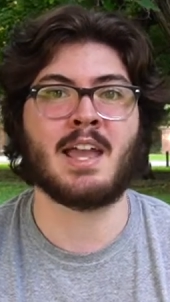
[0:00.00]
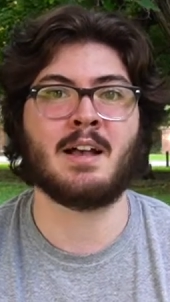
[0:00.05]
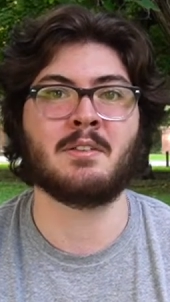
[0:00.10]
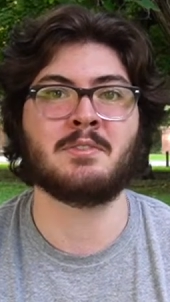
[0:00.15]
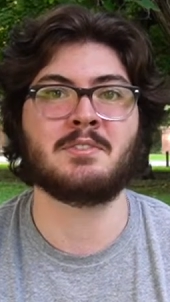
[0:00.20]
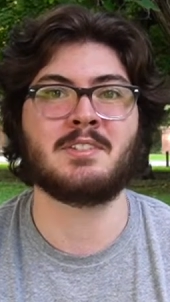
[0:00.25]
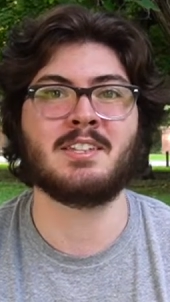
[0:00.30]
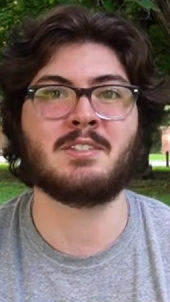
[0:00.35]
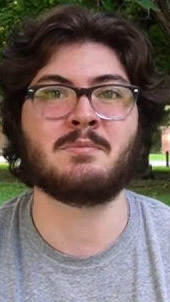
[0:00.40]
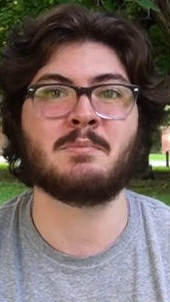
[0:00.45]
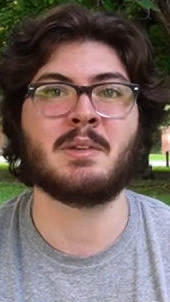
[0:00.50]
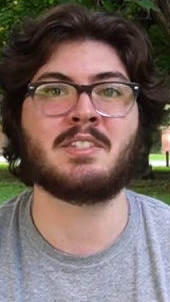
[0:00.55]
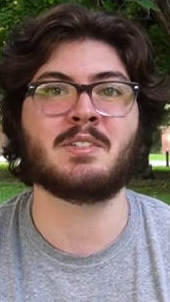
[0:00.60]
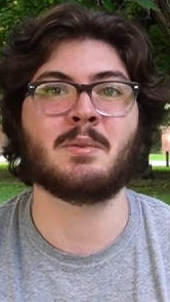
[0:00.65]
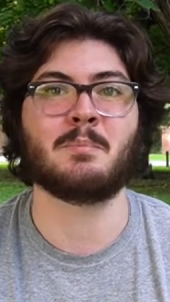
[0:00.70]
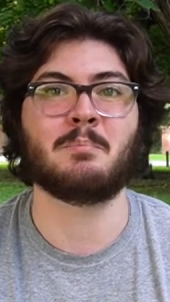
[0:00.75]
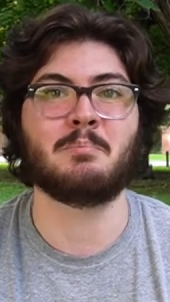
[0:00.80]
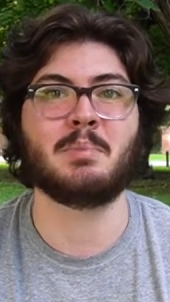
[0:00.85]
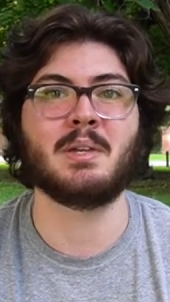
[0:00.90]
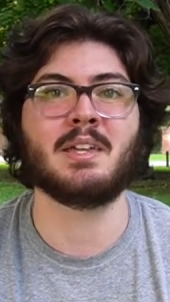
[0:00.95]
ounces makes a
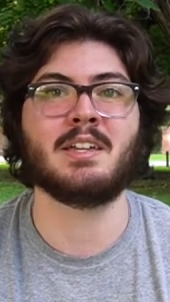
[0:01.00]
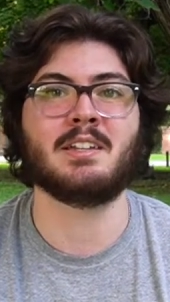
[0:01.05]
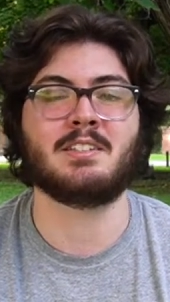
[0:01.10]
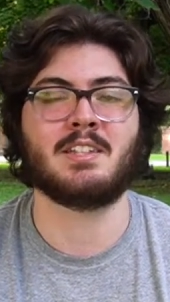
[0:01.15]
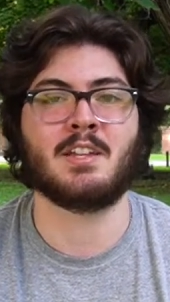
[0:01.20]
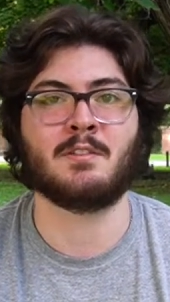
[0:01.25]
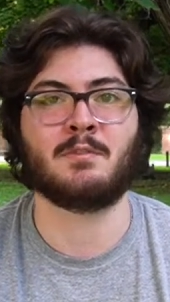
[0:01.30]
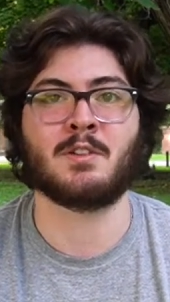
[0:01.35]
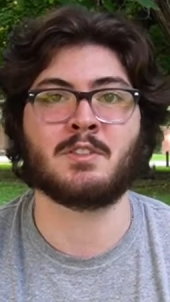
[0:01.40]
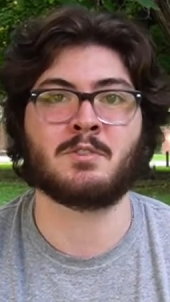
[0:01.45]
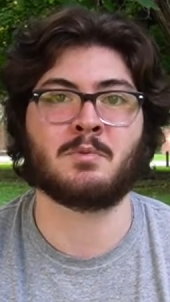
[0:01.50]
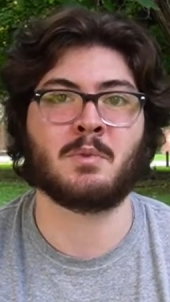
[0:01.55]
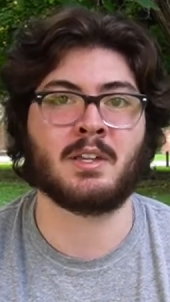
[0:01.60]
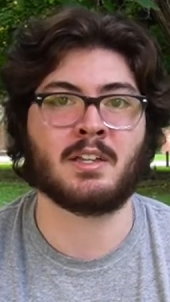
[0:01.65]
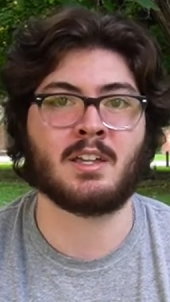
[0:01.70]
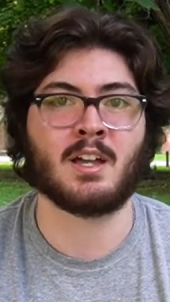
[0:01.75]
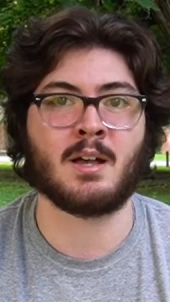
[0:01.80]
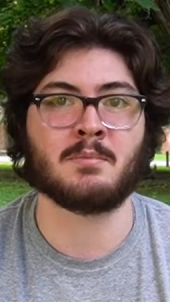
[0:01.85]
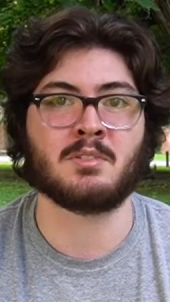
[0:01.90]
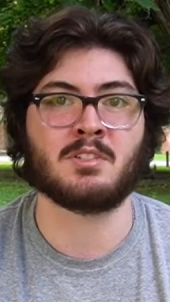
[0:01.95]
big difference when it
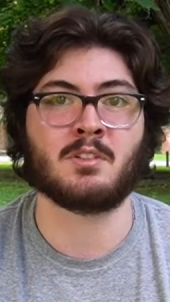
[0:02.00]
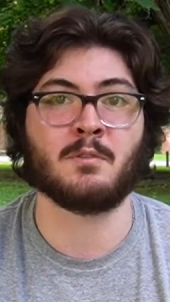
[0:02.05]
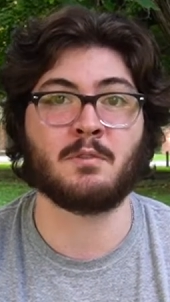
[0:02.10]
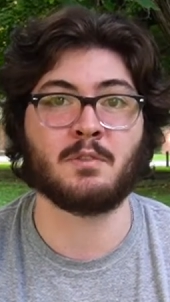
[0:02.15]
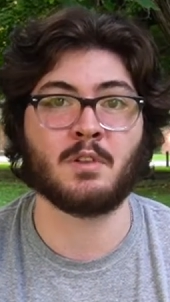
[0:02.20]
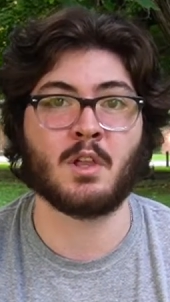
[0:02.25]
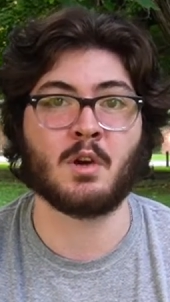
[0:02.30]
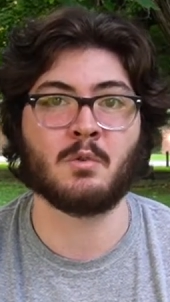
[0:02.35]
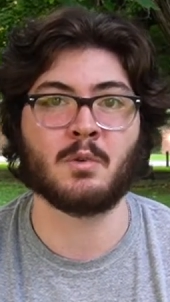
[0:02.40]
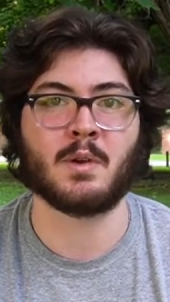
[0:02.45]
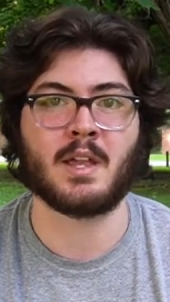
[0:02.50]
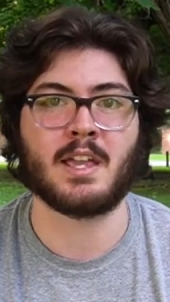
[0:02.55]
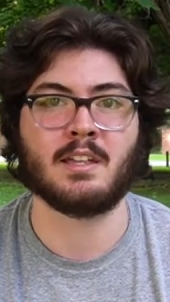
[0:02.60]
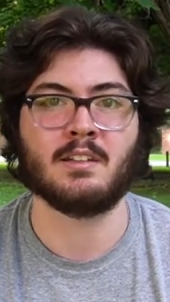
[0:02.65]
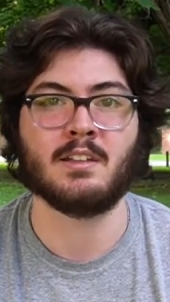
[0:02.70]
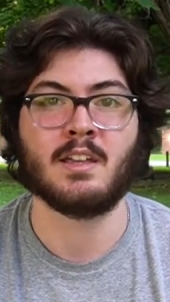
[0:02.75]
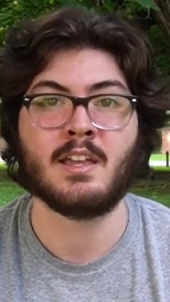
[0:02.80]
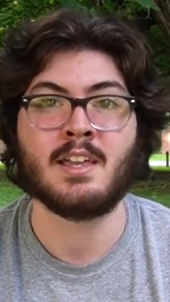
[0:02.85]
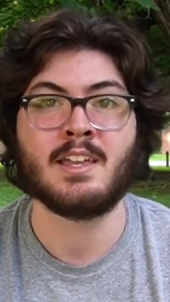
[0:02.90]
comes to flow rate.